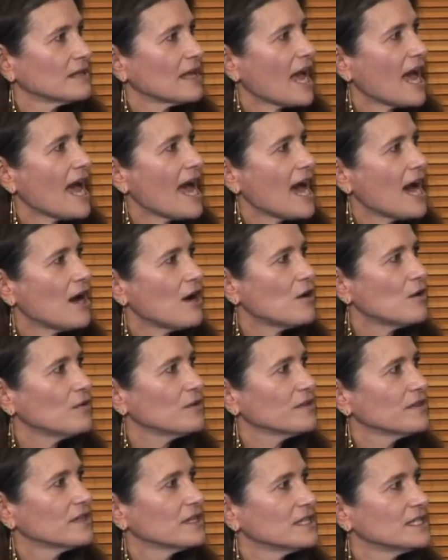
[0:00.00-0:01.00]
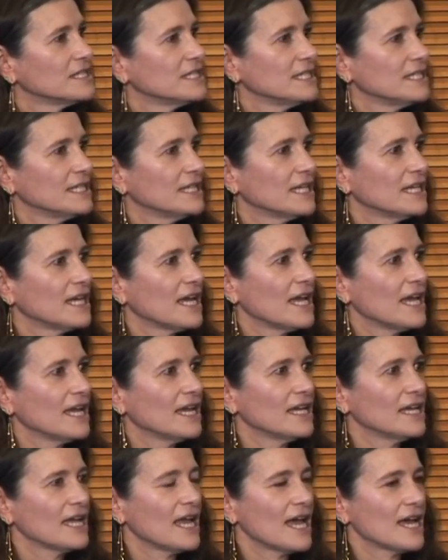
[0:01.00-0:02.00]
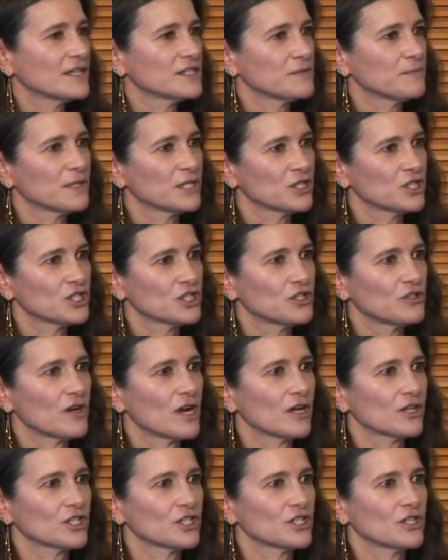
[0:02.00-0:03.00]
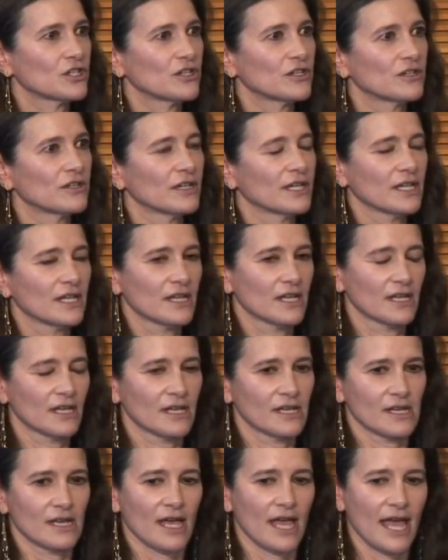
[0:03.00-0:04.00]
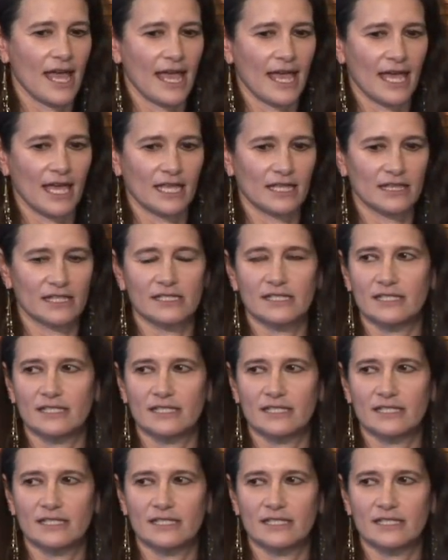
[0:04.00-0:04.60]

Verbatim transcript: how the D N A has been structured and the